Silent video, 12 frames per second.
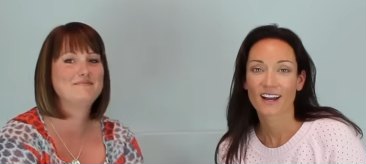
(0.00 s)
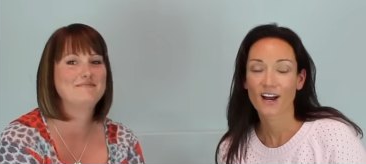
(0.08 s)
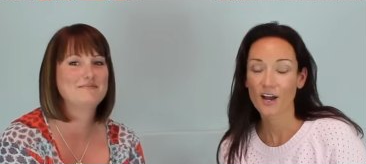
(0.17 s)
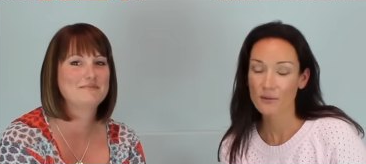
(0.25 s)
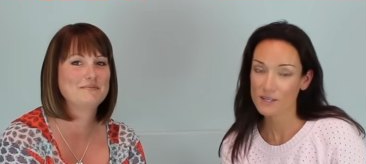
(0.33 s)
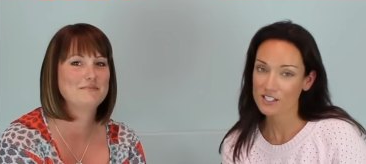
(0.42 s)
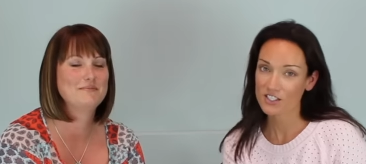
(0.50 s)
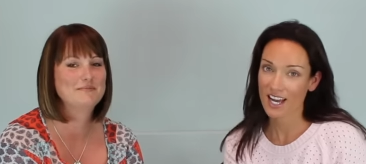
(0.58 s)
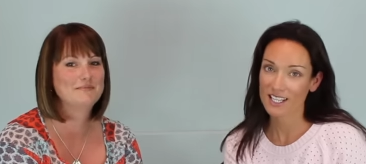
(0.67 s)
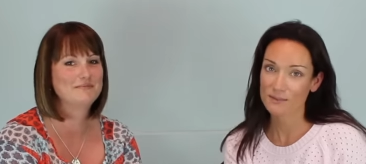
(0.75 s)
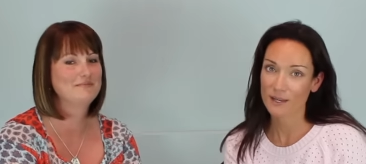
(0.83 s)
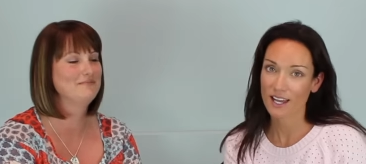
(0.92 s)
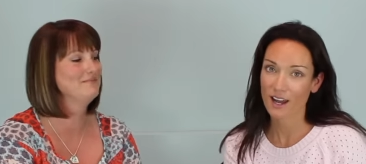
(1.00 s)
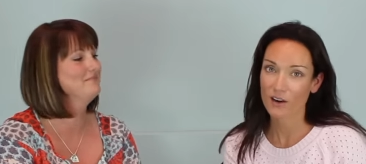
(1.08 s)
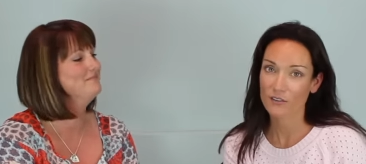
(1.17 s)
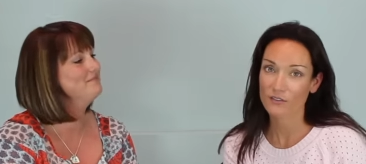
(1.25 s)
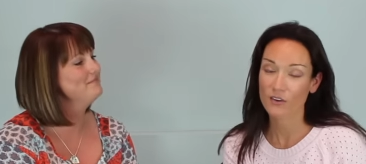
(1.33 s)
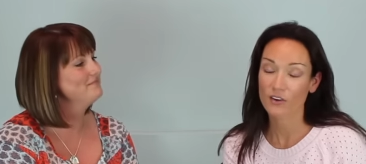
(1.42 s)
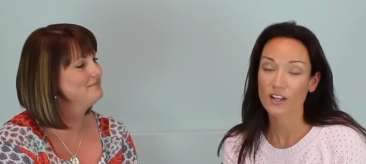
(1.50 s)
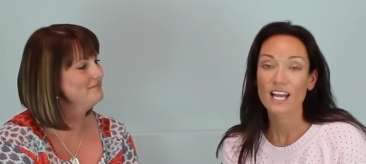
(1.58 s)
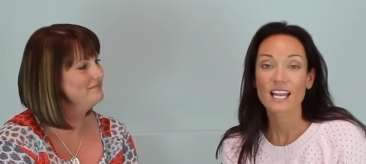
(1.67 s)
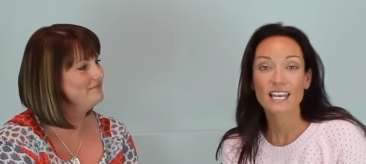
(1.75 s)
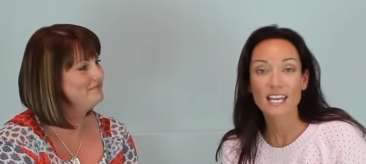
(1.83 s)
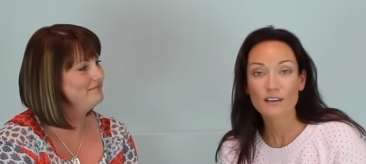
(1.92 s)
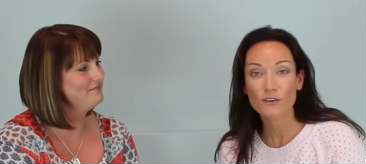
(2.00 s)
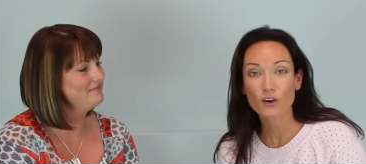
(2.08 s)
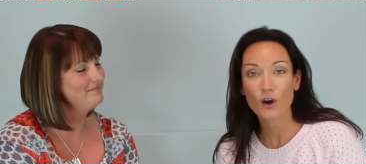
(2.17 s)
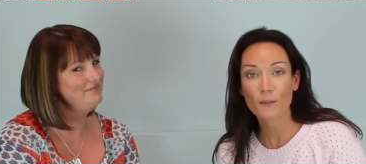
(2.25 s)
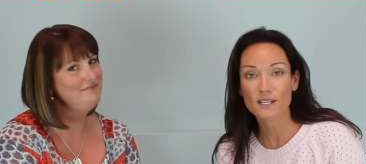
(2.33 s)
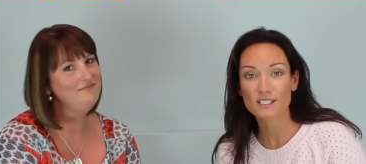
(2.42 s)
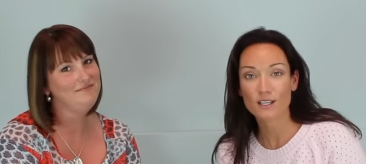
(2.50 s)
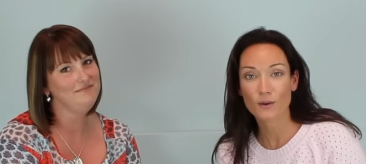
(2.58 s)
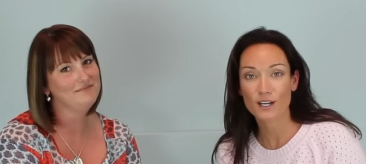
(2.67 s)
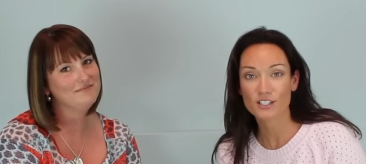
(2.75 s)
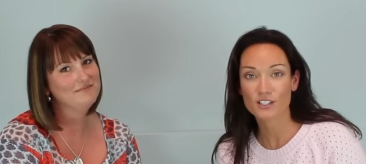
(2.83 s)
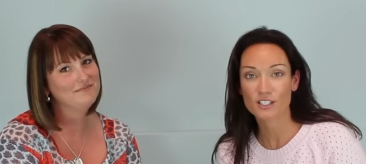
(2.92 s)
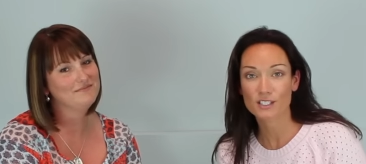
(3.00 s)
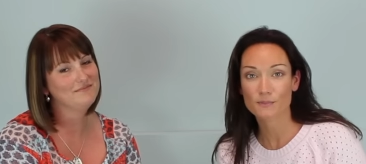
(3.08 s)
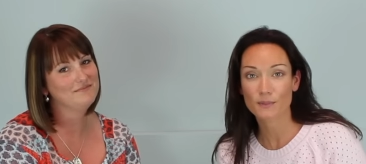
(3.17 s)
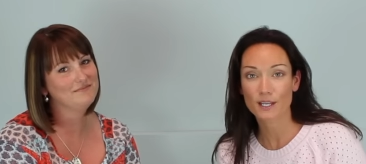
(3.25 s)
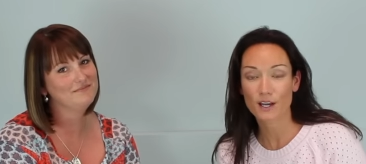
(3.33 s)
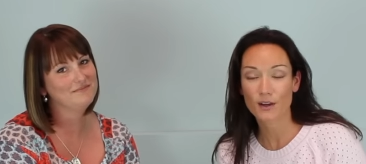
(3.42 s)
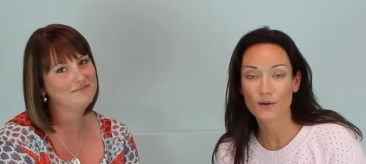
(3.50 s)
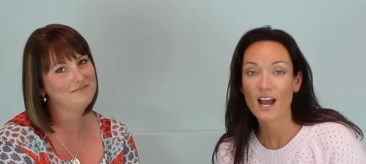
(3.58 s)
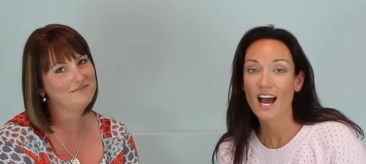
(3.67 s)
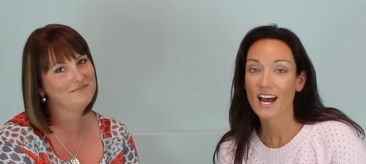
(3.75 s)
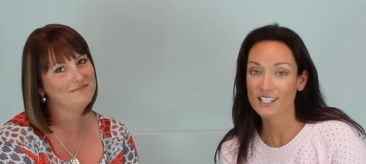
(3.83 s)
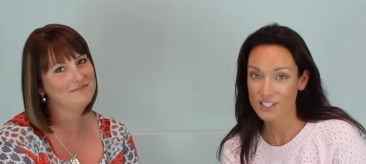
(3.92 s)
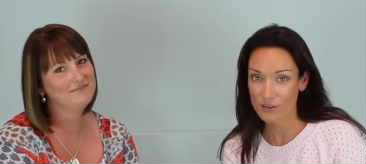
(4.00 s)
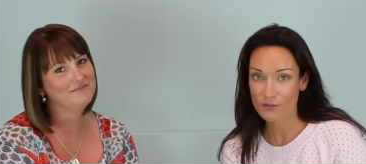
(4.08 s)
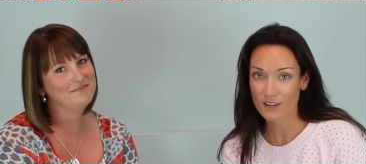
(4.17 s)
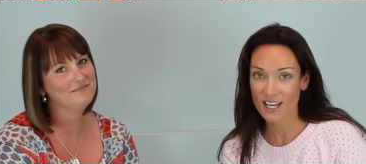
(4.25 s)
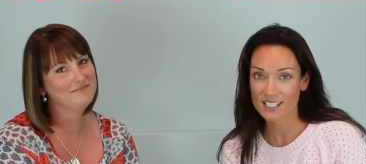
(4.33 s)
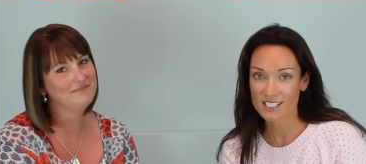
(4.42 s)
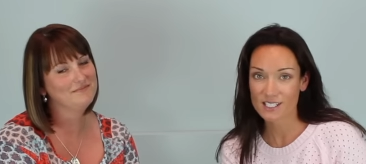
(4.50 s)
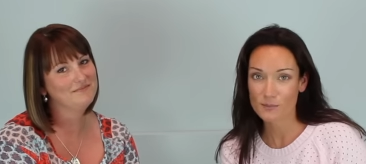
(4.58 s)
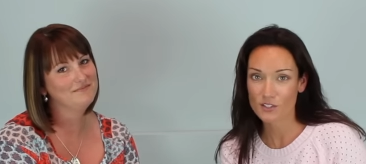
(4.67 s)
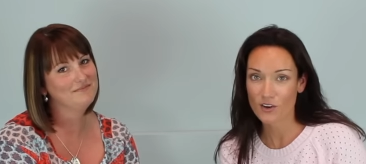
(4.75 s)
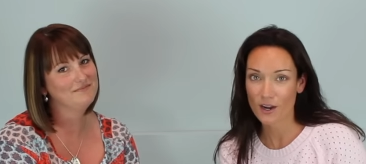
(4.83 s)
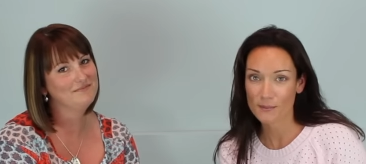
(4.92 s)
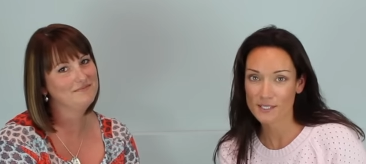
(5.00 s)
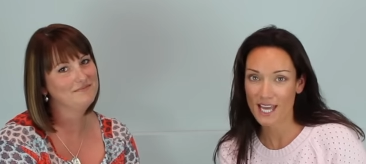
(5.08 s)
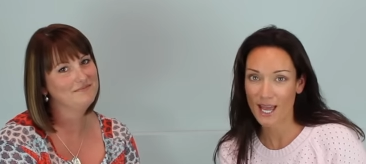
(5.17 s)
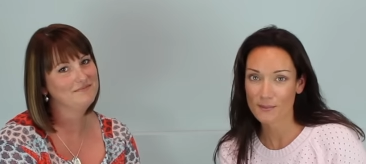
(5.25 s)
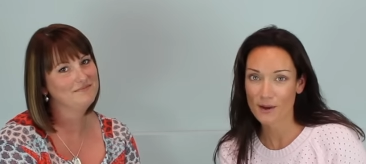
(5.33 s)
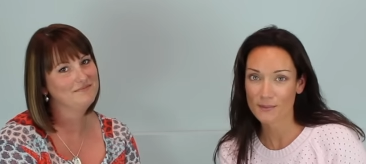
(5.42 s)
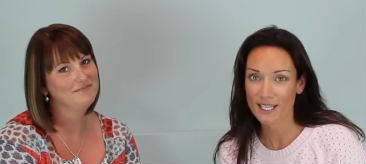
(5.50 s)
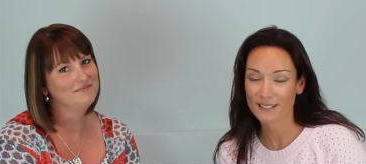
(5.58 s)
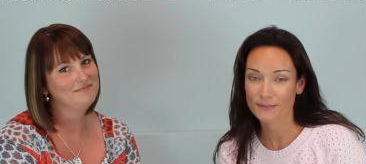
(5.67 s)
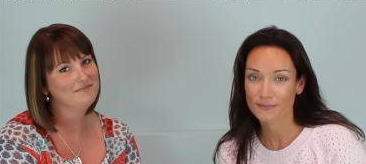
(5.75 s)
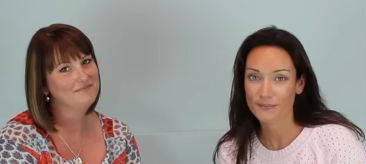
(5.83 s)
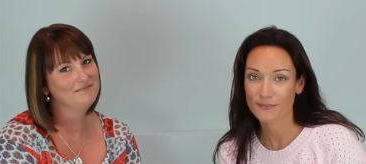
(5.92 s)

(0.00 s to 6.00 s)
Speaker 1: I hope this chat has been helpful. Leave your comments and questions below and don't forget to subscribe to Hey Mummy.